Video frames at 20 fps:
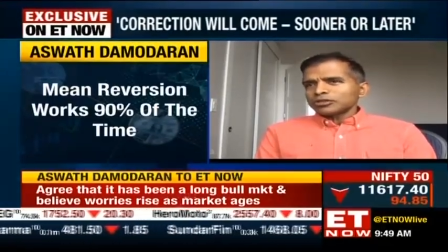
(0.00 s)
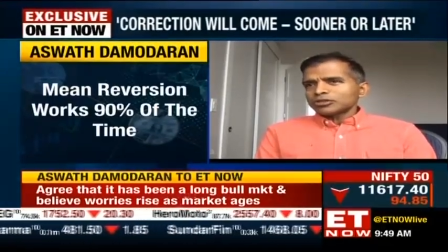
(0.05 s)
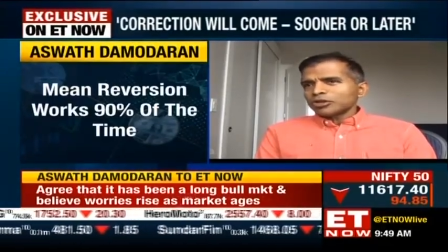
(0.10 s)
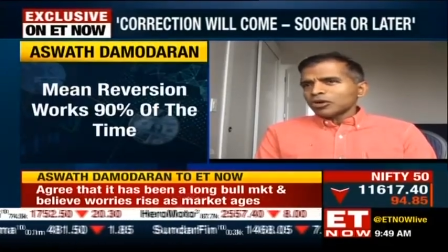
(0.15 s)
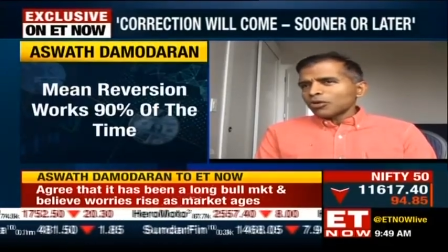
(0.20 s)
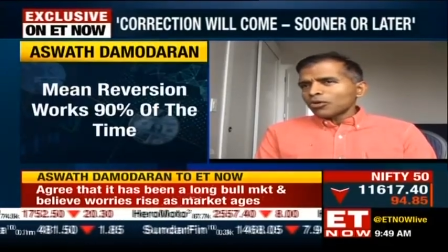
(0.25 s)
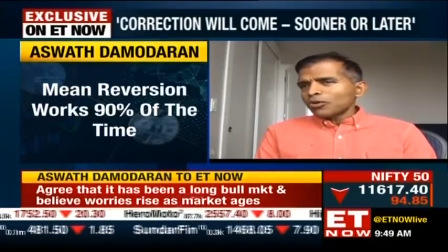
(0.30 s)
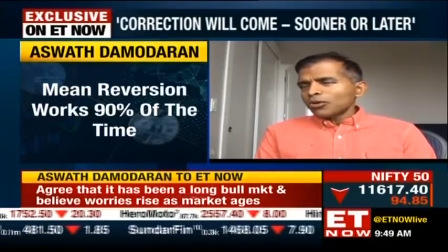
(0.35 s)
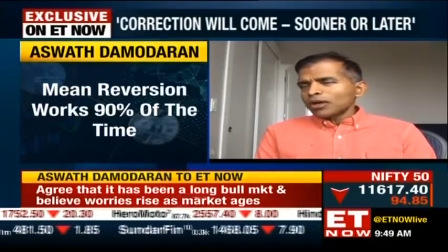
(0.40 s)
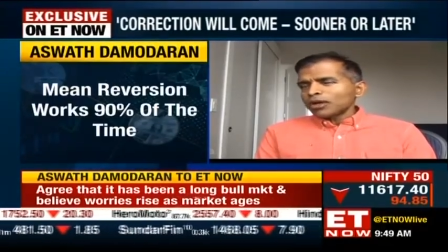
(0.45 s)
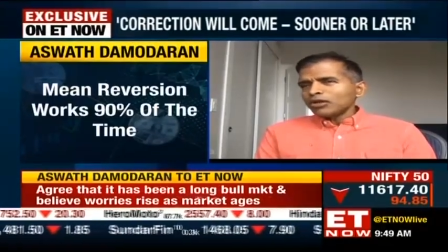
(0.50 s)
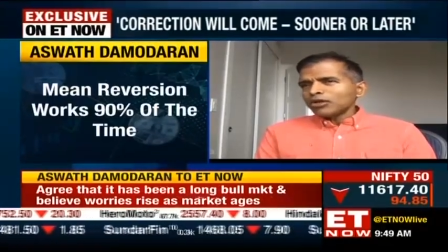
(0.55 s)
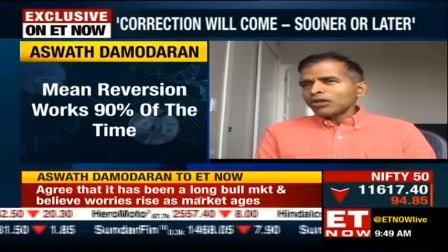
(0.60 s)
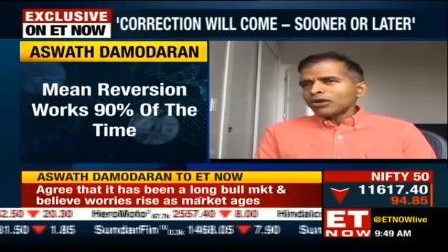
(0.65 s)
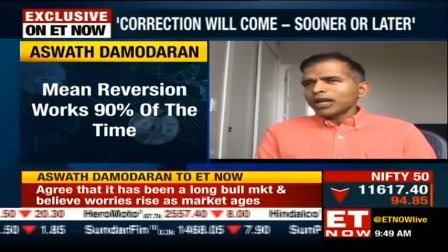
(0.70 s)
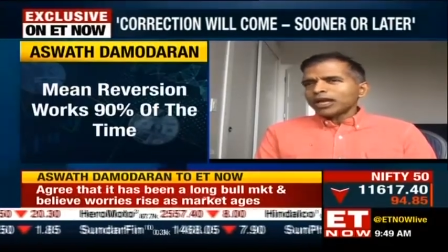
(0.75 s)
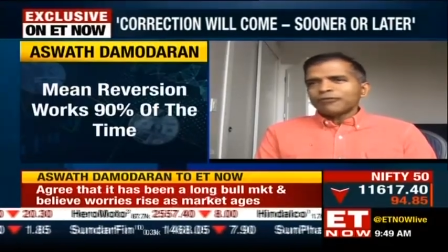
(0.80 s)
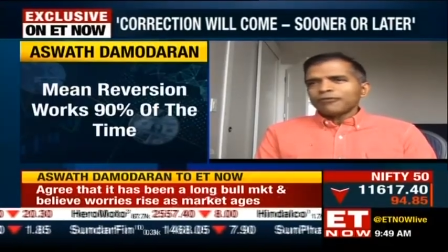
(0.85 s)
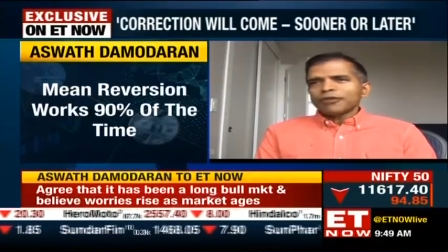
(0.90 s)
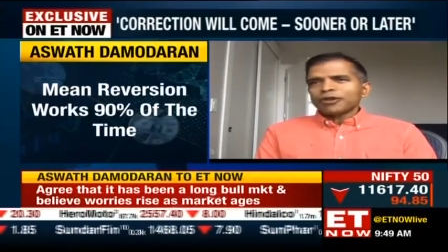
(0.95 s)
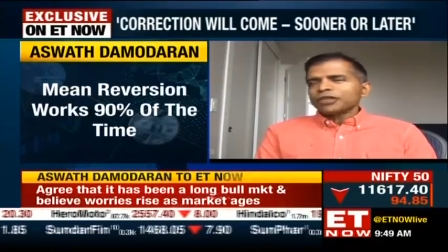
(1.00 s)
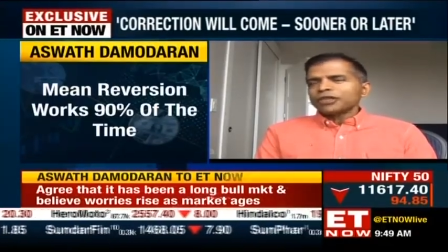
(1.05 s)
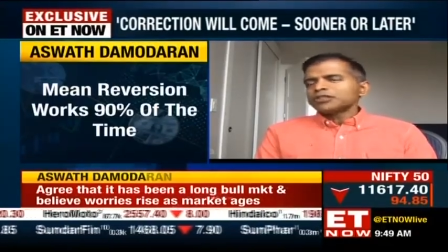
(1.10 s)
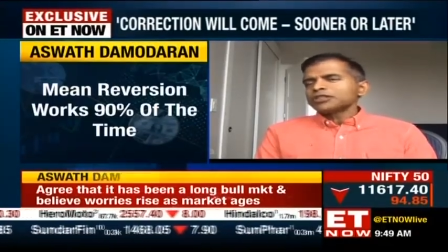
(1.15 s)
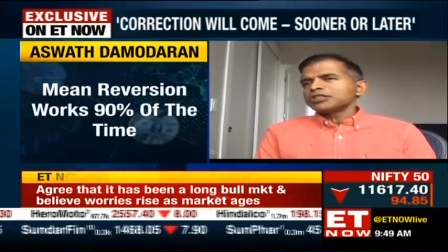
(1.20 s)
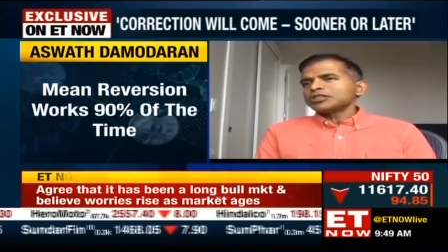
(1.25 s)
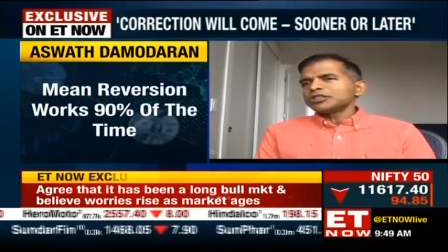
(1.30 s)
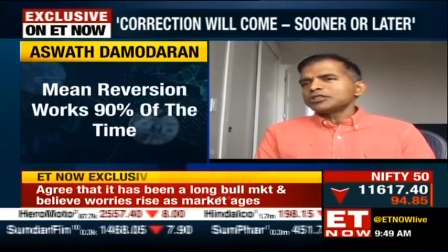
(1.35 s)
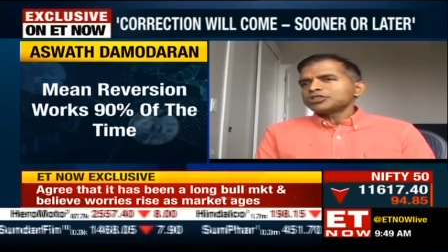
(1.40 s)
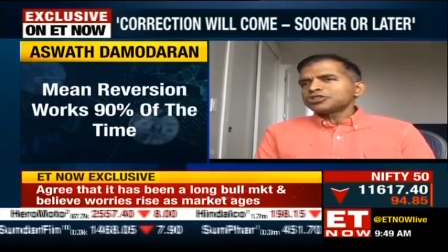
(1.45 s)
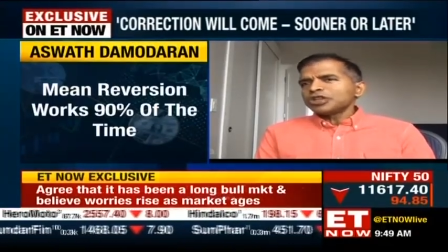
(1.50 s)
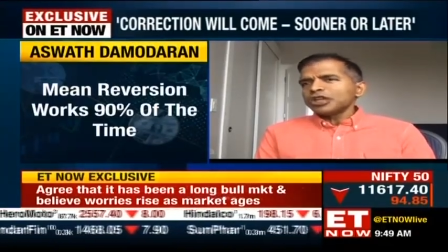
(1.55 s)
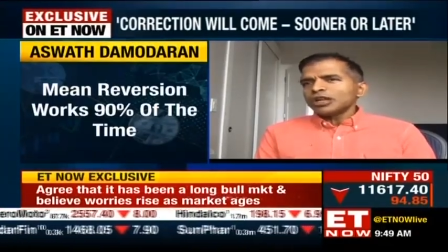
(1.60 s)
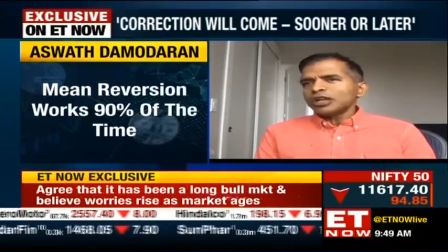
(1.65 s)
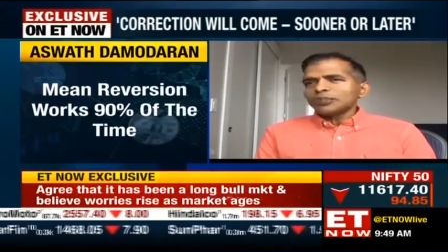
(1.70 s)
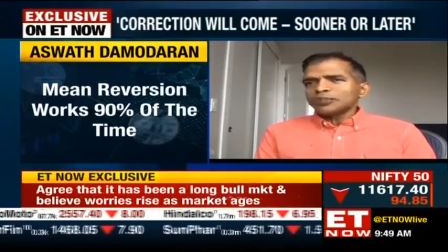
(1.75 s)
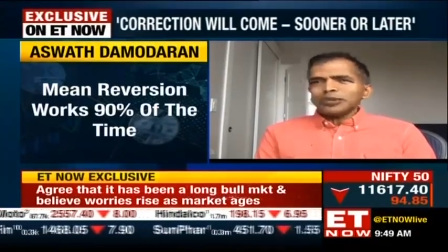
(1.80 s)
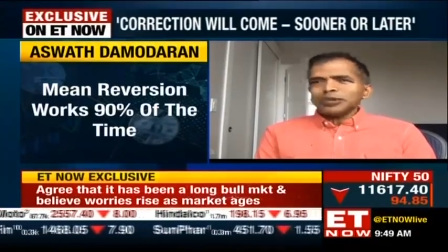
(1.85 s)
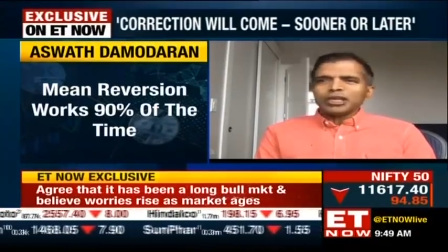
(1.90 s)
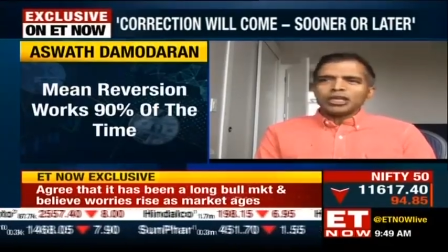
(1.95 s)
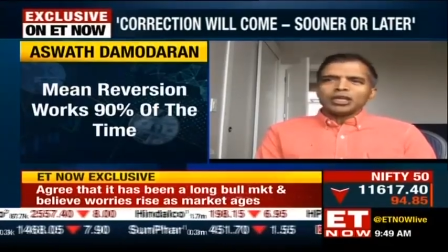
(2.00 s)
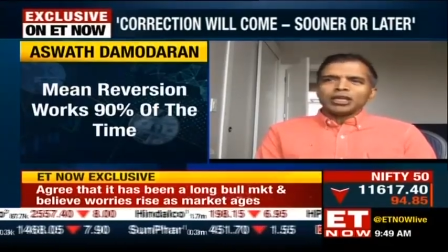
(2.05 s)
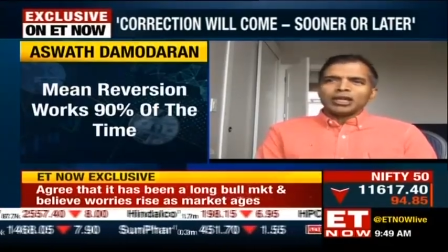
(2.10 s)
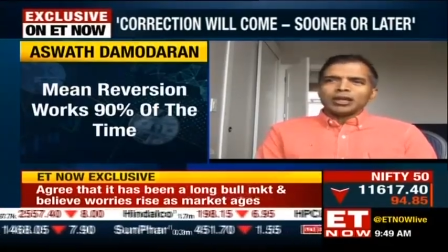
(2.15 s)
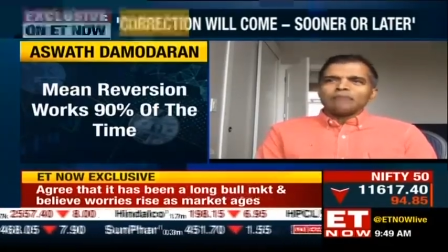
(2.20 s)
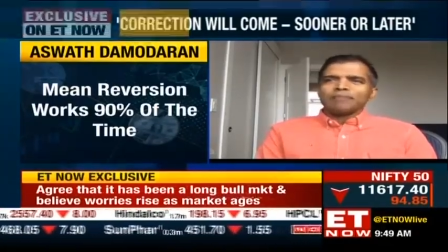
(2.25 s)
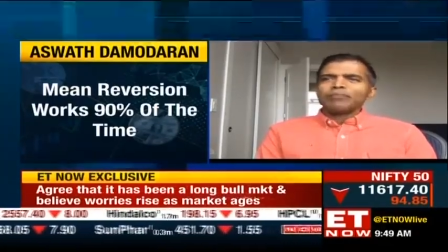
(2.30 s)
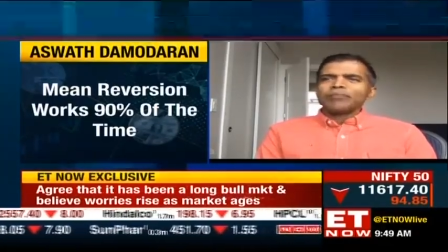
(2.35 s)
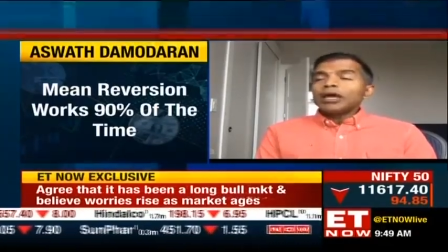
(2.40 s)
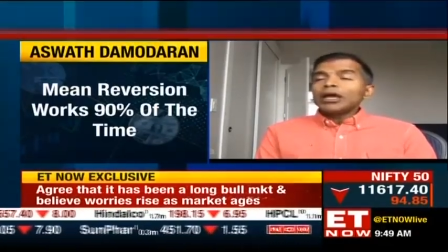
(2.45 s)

So when you look at, for instance, the Shiller PE,